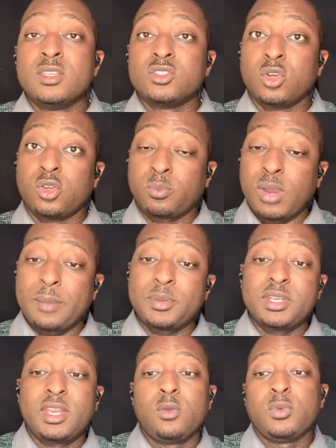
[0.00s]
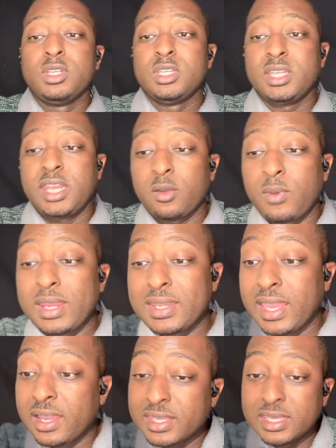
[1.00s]
So the property that we're looking at right
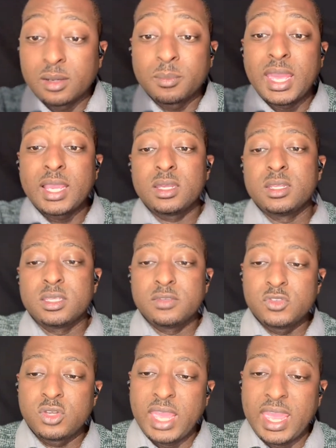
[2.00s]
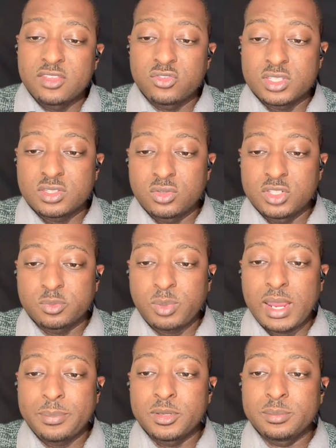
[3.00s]
now, again, I'm not going to give you the address on this
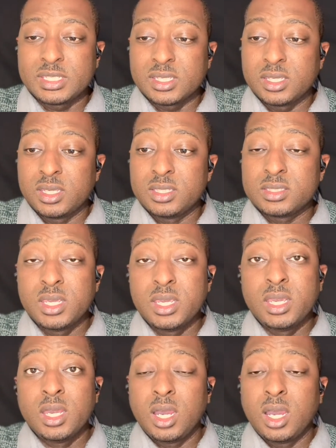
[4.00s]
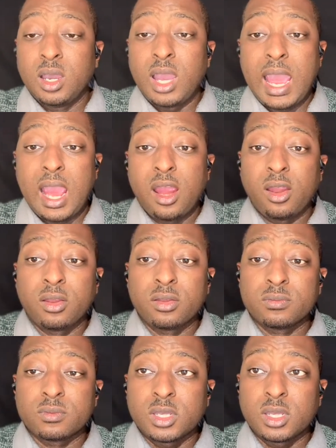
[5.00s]
property because our
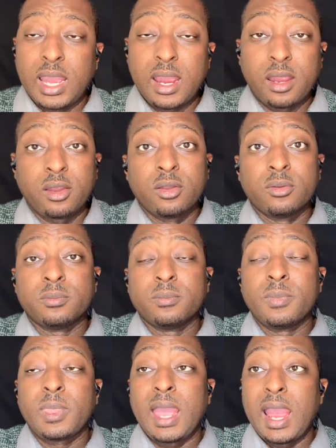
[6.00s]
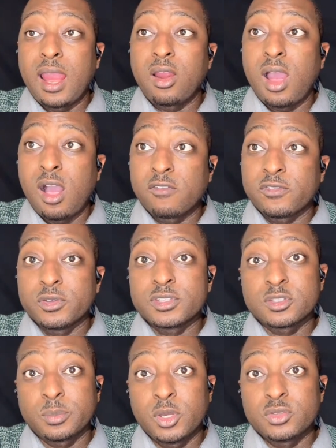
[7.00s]
our our offer is
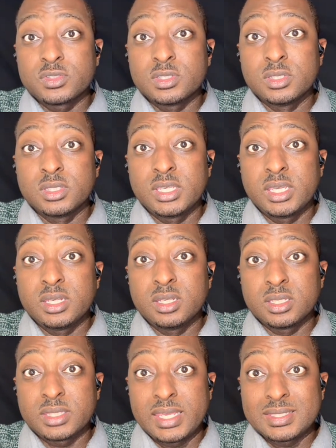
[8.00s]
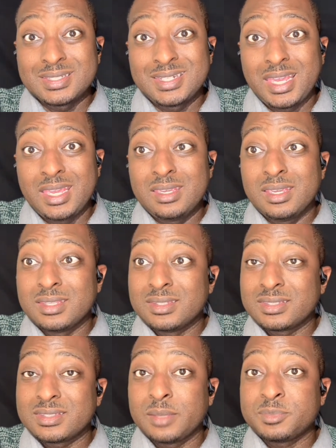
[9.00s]
supposed to get looked at today and
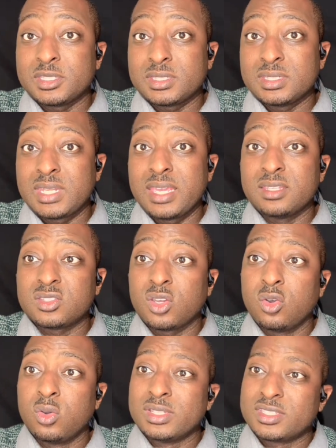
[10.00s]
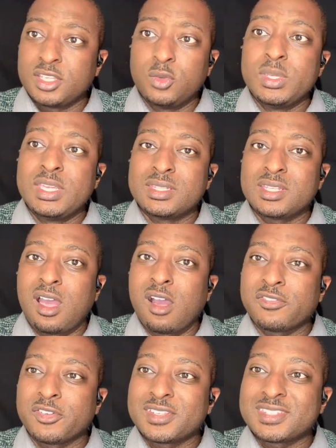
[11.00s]
accepted today. So until we get the
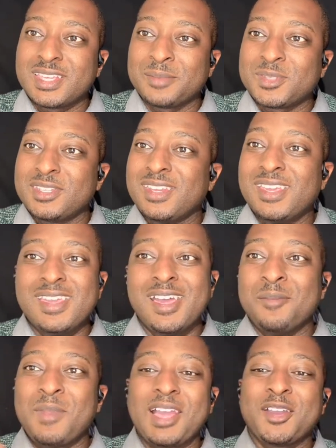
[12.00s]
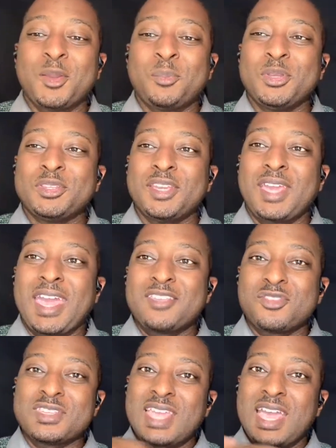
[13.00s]
offer accepted, I'm not going to put the
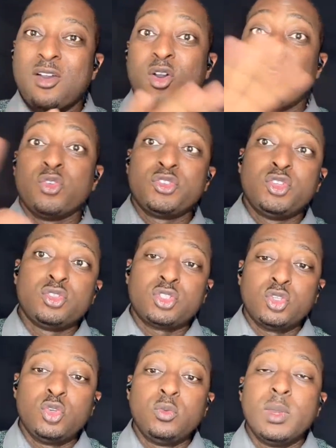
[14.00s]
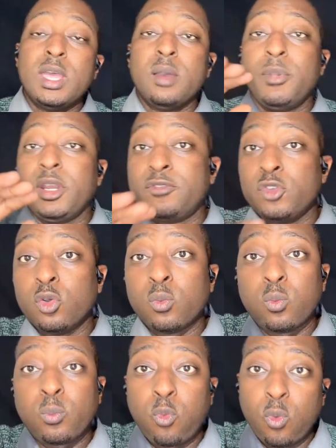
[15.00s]
address out on YouTube. But if you're
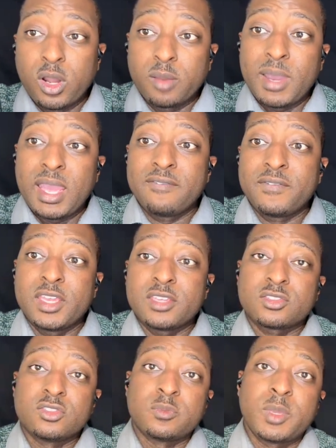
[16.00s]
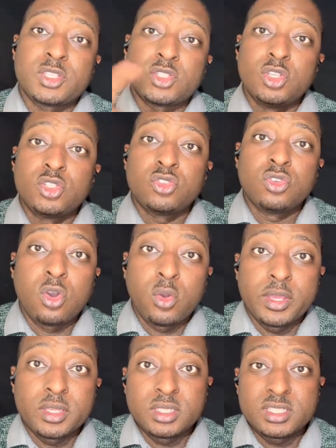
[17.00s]
one of my investors, make sure that you go
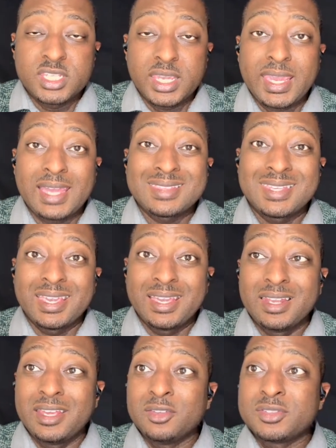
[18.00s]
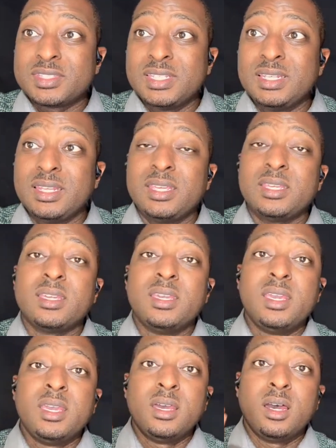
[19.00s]
and check out the LLC link,
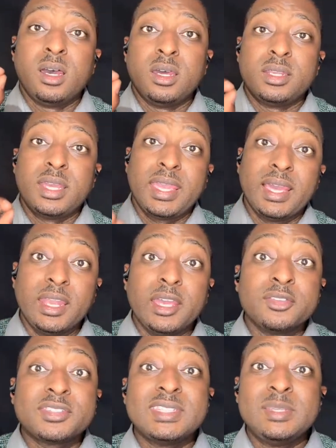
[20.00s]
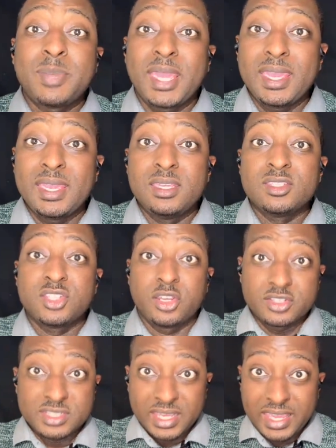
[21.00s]
the LLC page.
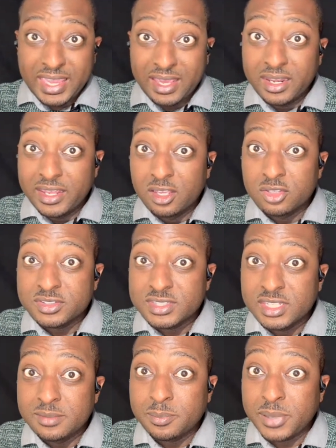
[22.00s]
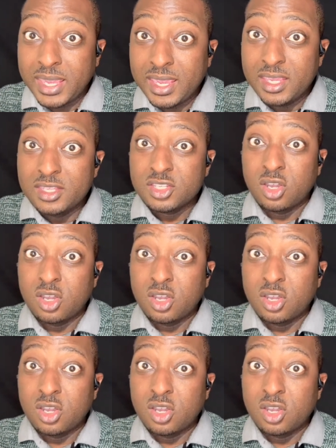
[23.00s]
There's a LLC page